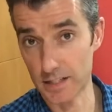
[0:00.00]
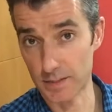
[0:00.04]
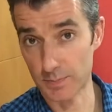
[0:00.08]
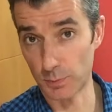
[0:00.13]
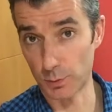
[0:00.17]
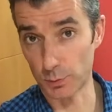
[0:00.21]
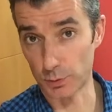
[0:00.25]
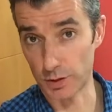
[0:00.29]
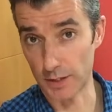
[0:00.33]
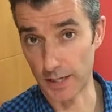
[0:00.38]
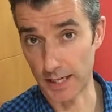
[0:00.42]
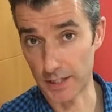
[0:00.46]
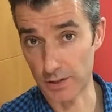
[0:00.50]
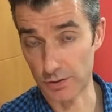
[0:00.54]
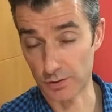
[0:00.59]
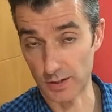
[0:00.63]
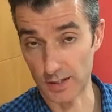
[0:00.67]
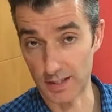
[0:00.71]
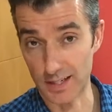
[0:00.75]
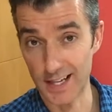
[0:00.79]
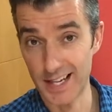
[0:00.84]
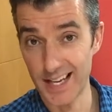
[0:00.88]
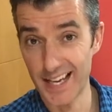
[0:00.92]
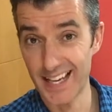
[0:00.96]
maltodextrin
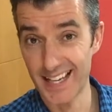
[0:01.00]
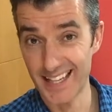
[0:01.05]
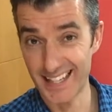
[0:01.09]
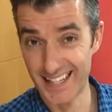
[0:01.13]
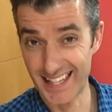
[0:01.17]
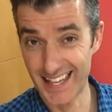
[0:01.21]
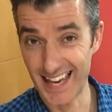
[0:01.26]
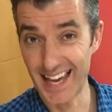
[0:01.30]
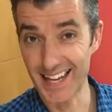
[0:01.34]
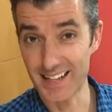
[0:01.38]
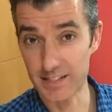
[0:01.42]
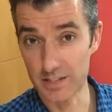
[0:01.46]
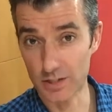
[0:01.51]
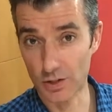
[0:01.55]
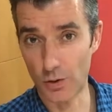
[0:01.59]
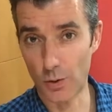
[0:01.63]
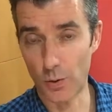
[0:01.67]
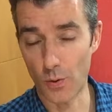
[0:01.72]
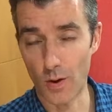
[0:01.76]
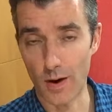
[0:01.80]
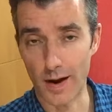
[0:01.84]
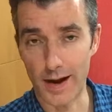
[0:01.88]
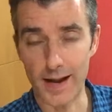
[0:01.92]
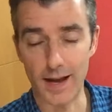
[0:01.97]
gets
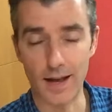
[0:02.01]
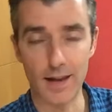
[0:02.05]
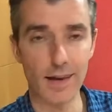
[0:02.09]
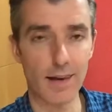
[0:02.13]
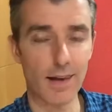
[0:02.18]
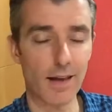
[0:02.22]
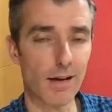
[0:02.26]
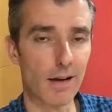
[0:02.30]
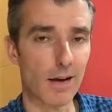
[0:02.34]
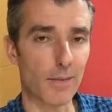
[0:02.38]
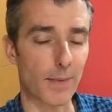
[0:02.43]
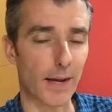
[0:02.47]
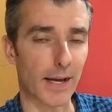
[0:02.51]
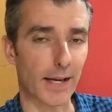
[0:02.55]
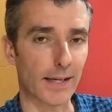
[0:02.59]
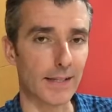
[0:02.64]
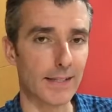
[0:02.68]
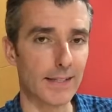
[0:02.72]
quite alarming,